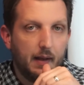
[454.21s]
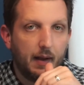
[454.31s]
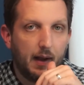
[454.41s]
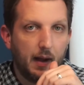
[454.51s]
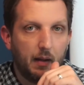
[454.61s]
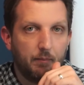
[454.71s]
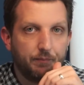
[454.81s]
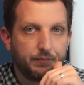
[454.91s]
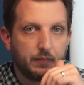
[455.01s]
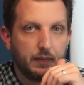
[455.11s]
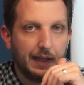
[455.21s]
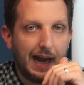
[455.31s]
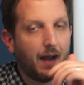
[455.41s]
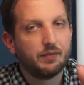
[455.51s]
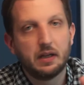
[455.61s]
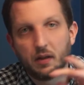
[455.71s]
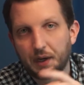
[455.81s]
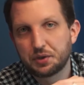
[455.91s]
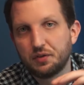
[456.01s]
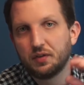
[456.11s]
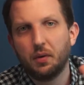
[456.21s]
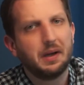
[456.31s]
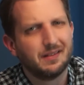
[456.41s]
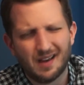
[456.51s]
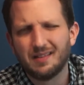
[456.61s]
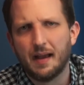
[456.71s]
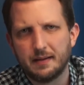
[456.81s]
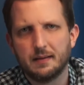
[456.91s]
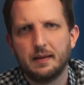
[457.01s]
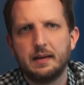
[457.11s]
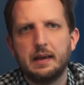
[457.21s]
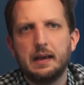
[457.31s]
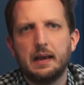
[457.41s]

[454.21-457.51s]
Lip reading: Afni Collections suing is unlikely.